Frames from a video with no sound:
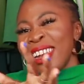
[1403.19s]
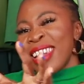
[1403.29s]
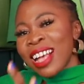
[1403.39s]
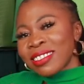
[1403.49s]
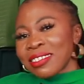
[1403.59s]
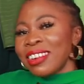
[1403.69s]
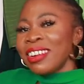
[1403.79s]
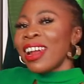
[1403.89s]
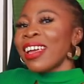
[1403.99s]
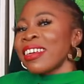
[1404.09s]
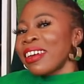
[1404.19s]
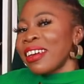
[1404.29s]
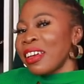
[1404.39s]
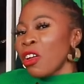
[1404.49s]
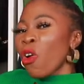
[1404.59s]
last
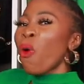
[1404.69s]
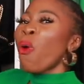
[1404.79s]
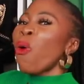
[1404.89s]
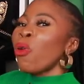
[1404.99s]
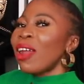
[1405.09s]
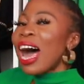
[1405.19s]
lingering cold